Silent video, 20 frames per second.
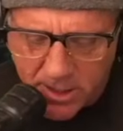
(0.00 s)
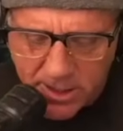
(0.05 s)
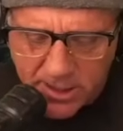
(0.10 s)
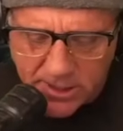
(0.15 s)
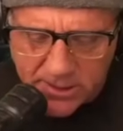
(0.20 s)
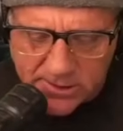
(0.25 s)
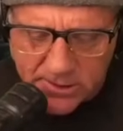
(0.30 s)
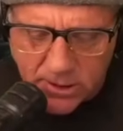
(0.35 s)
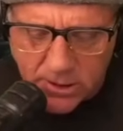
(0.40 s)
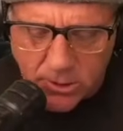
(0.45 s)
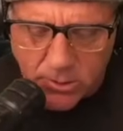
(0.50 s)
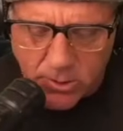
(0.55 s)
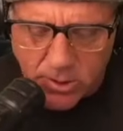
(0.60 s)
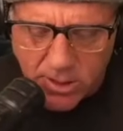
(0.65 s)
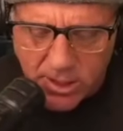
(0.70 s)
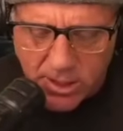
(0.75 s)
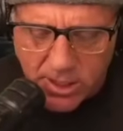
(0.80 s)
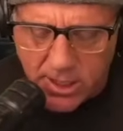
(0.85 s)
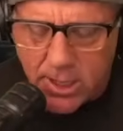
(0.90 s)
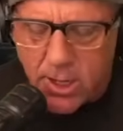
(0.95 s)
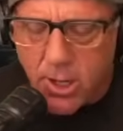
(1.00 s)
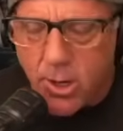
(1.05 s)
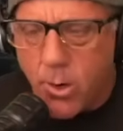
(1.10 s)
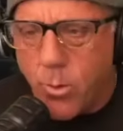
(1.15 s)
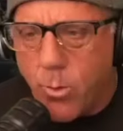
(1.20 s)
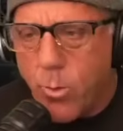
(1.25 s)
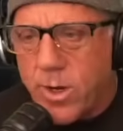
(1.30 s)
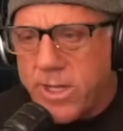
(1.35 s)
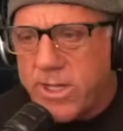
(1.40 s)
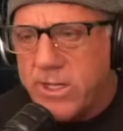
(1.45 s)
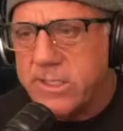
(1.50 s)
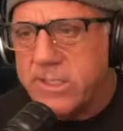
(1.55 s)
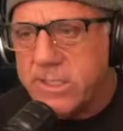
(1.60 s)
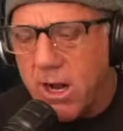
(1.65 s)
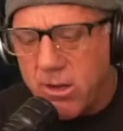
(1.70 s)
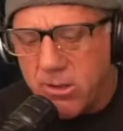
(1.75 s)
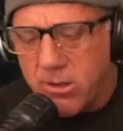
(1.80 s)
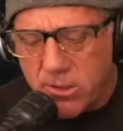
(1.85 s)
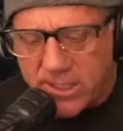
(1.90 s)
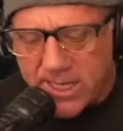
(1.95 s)
So when you
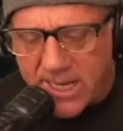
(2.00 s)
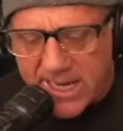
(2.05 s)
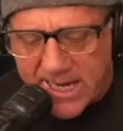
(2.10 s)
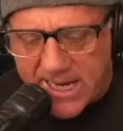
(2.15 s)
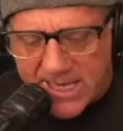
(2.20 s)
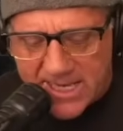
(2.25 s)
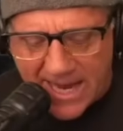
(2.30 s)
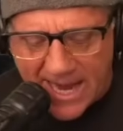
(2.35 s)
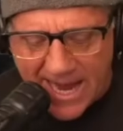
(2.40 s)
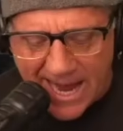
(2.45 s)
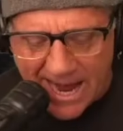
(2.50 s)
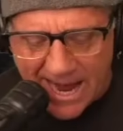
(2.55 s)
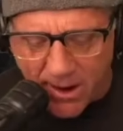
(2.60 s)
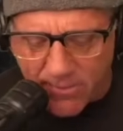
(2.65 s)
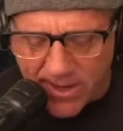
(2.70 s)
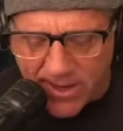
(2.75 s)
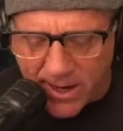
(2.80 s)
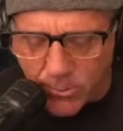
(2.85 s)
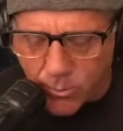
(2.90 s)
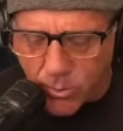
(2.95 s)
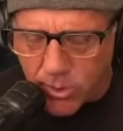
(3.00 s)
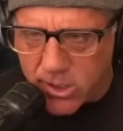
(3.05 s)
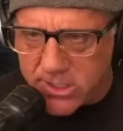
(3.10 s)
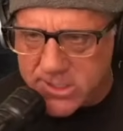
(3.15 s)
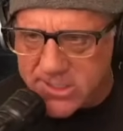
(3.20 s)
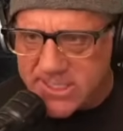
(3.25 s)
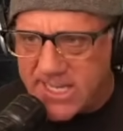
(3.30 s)
start looking into how that works in a